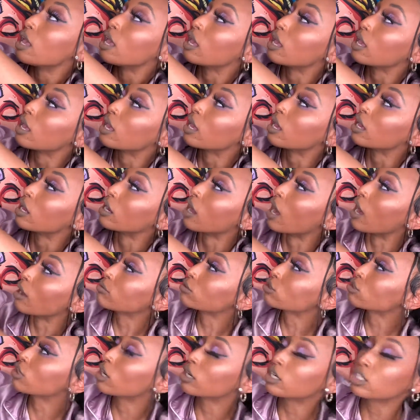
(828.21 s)
And I'm
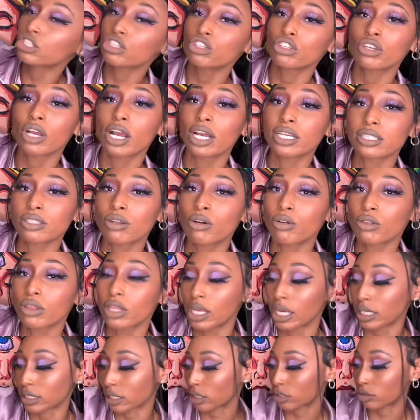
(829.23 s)
just trying to show you guys the whole
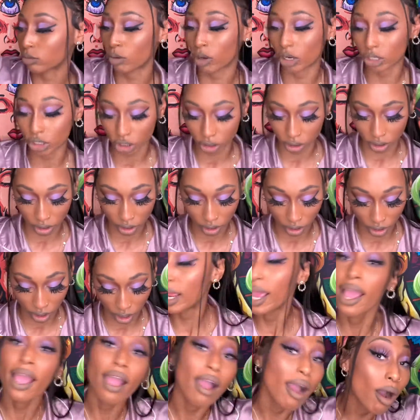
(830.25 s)
thing as I swatch it. And go.
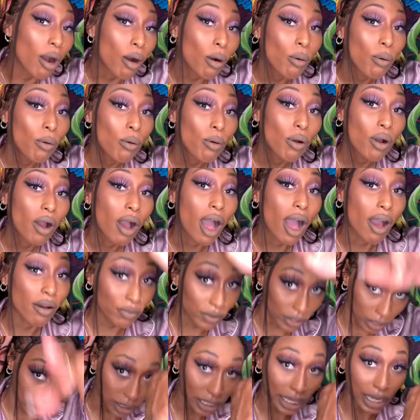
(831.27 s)
Now, I'm
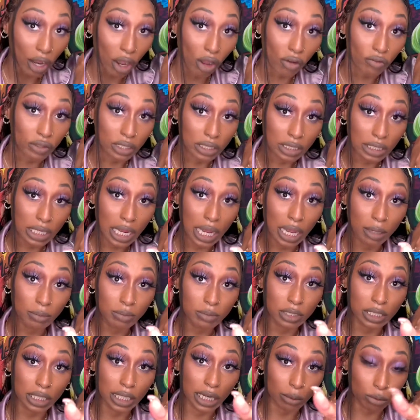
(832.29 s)
gonna take off these
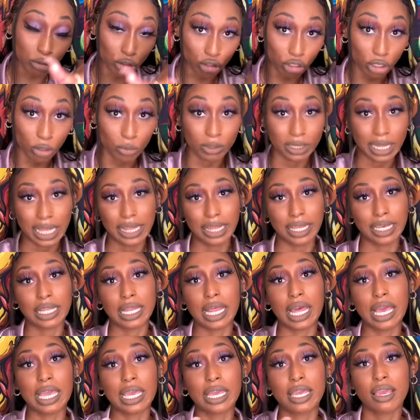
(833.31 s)
tapes and I'm gonna show you what they look
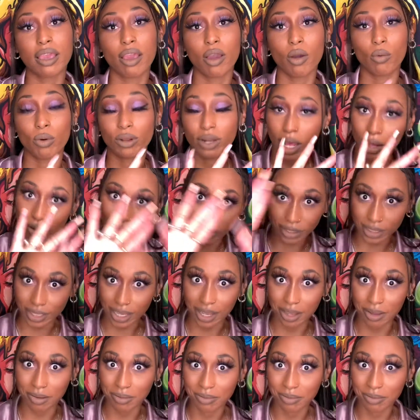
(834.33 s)
like without the tape.